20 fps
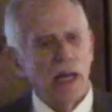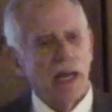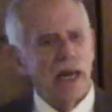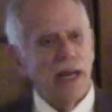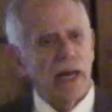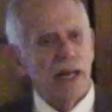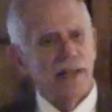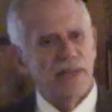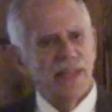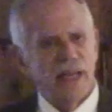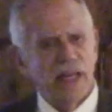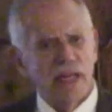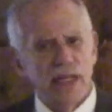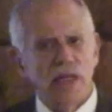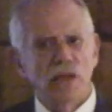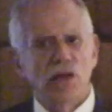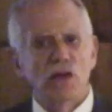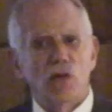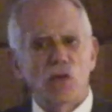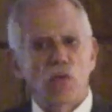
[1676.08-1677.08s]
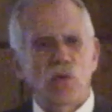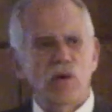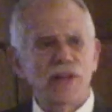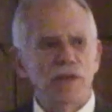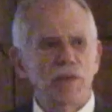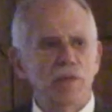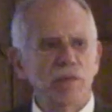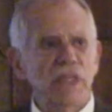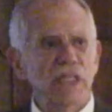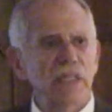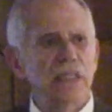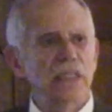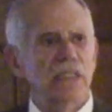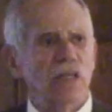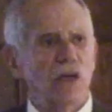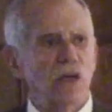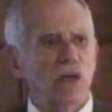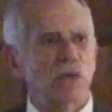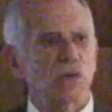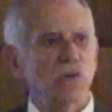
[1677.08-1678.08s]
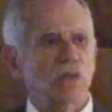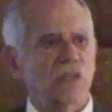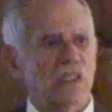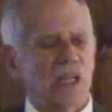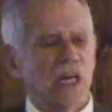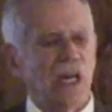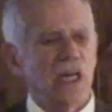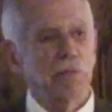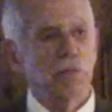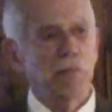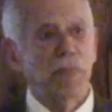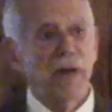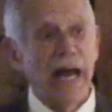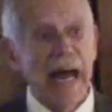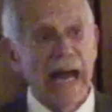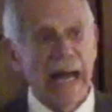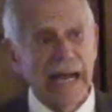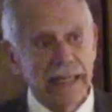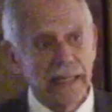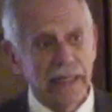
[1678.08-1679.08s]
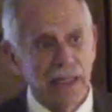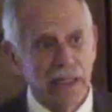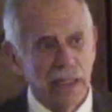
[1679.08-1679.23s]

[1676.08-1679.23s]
And then when the military was cut back,